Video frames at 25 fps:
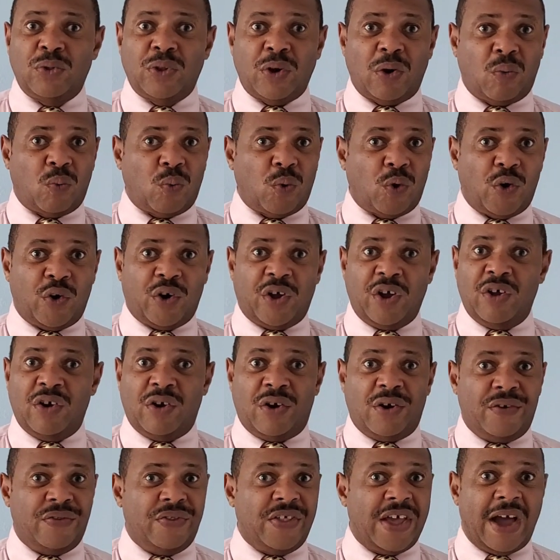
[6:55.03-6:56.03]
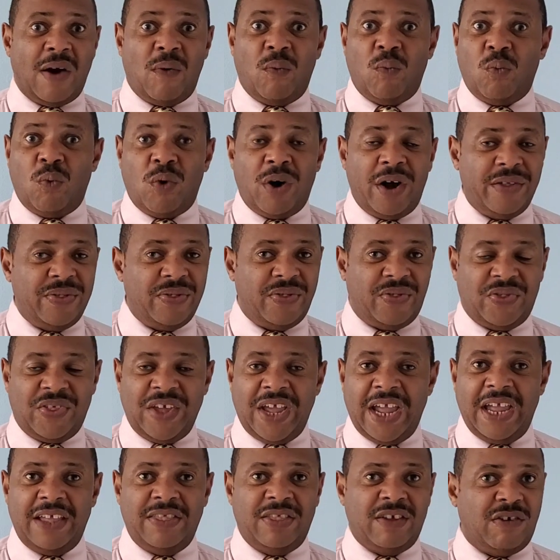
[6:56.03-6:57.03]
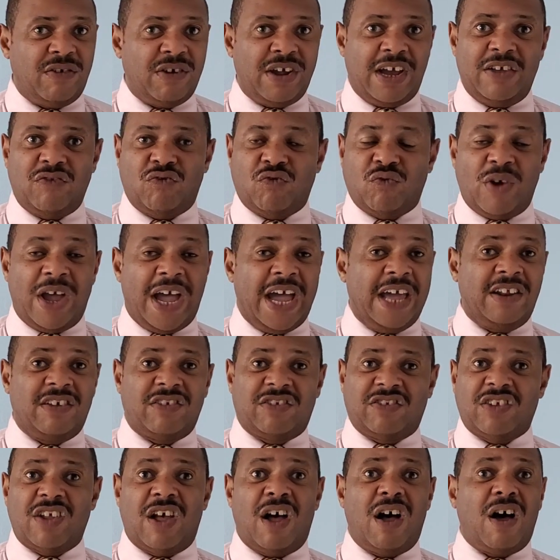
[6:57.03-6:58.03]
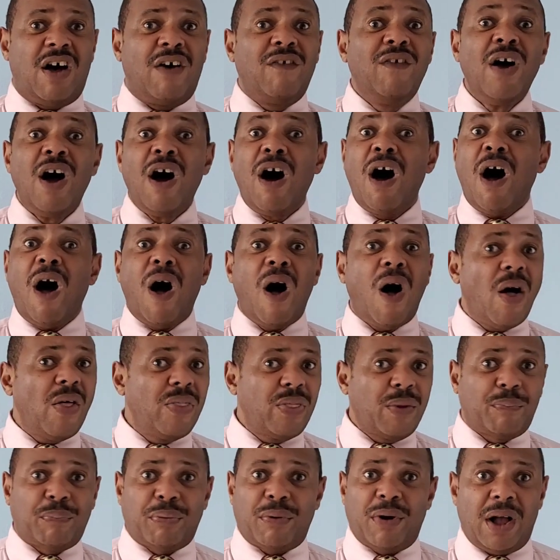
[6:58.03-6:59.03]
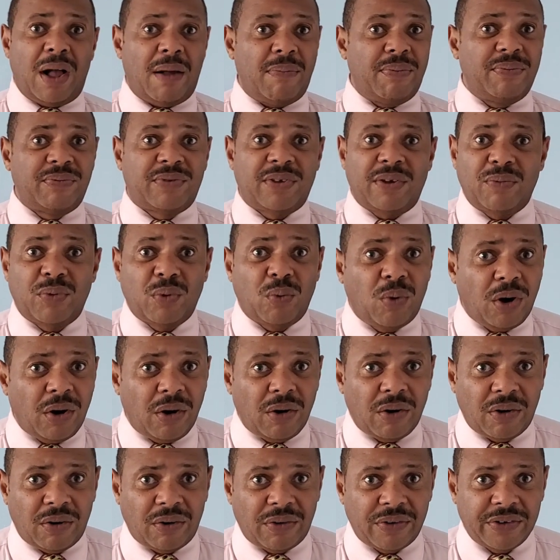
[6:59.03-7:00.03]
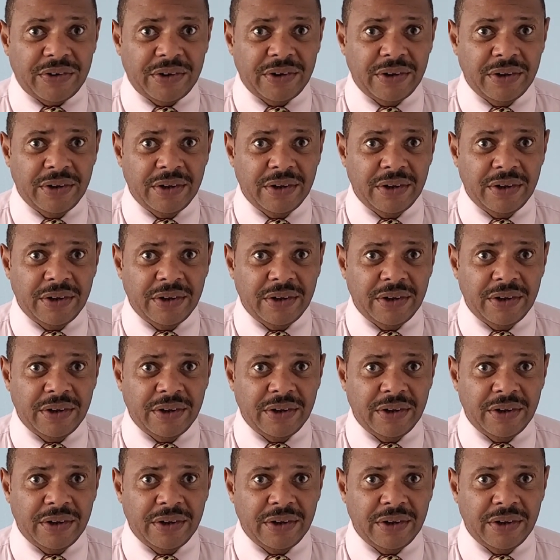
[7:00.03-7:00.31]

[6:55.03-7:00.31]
They're working on that one thing. They're not trying to solve all the problems of the world.